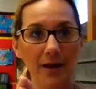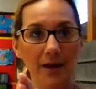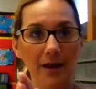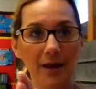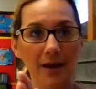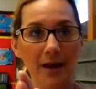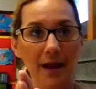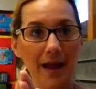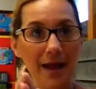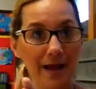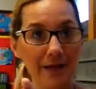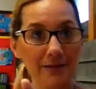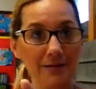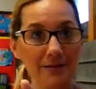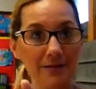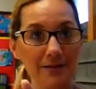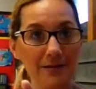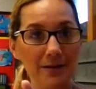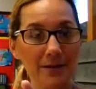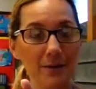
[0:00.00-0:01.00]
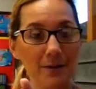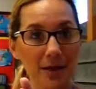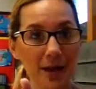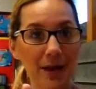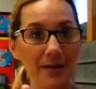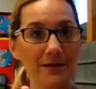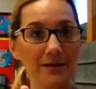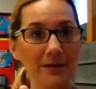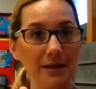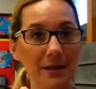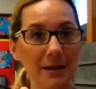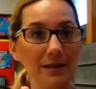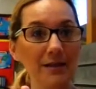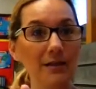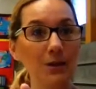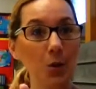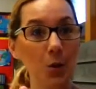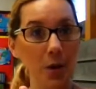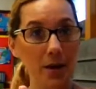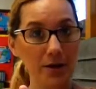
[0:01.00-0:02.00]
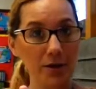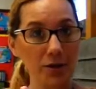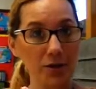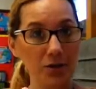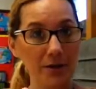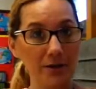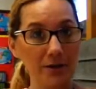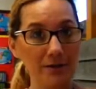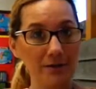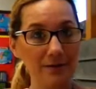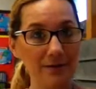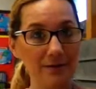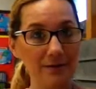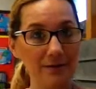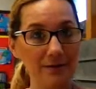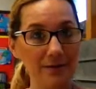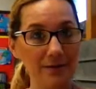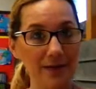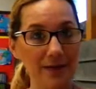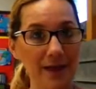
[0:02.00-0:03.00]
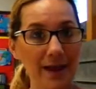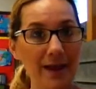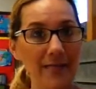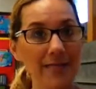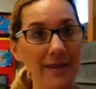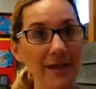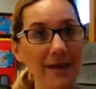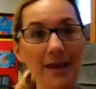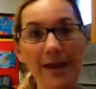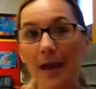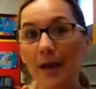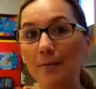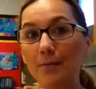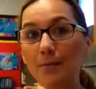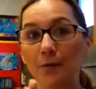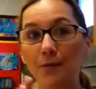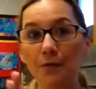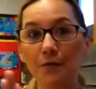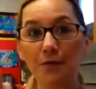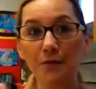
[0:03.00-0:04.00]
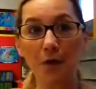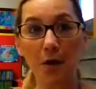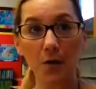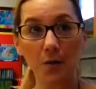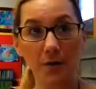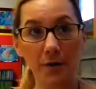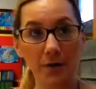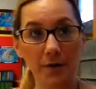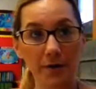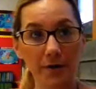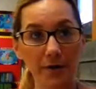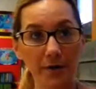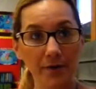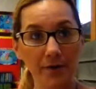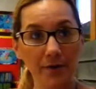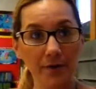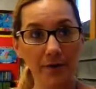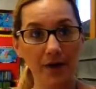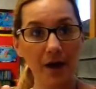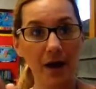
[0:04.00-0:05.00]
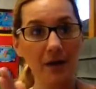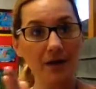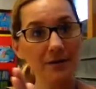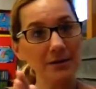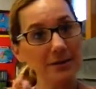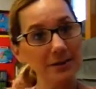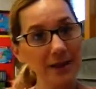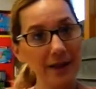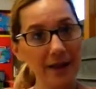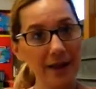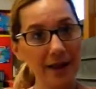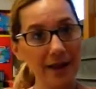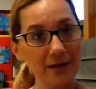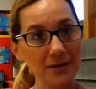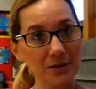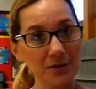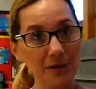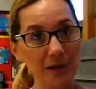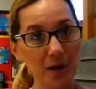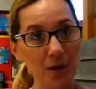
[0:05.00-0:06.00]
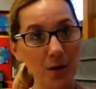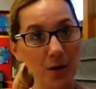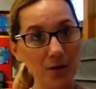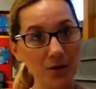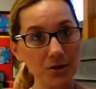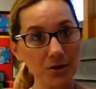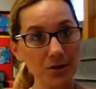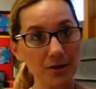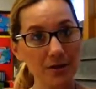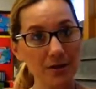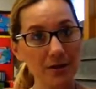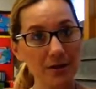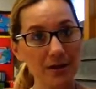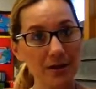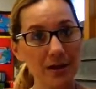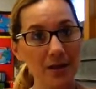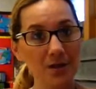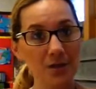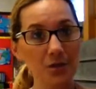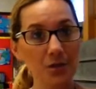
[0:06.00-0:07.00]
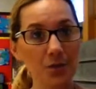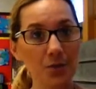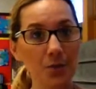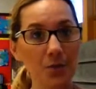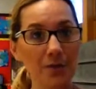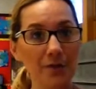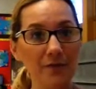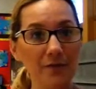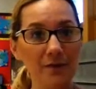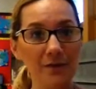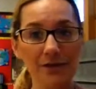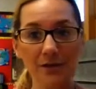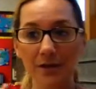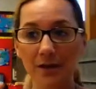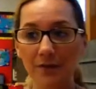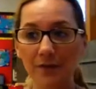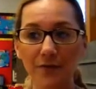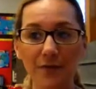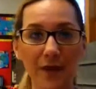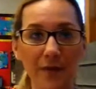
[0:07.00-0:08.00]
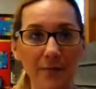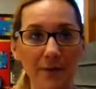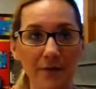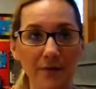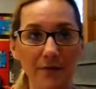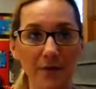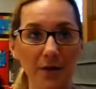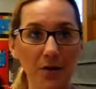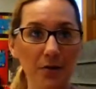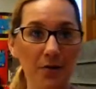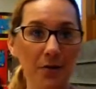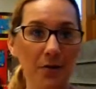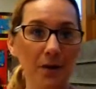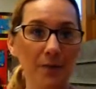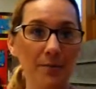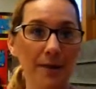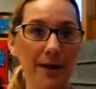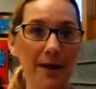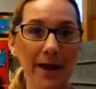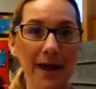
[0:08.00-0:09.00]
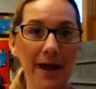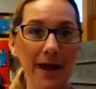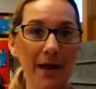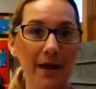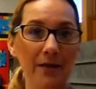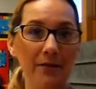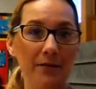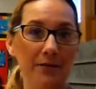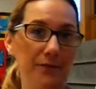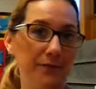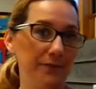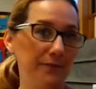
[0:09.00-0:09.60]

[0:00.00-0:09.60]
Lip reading: It will ask the kids a question, and they can't move forward until they answer that question. So if it's a 5-minute video, it might have